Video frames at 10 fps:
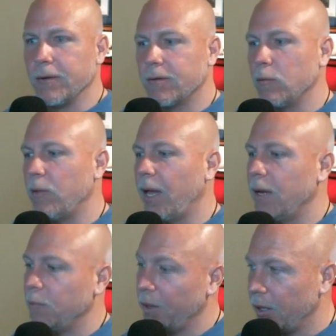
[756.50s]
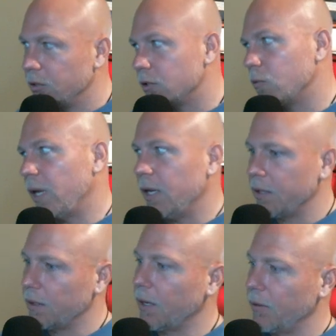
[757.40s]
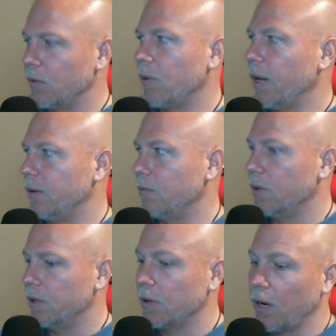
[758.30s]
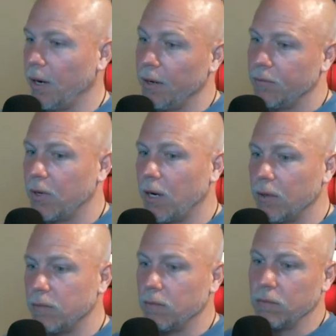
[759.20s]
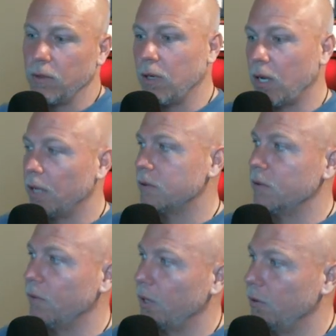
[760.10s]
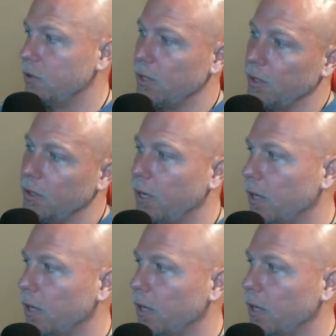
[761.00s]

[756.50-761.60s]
from that, and then swinging the other way, where I've got lots of energy and I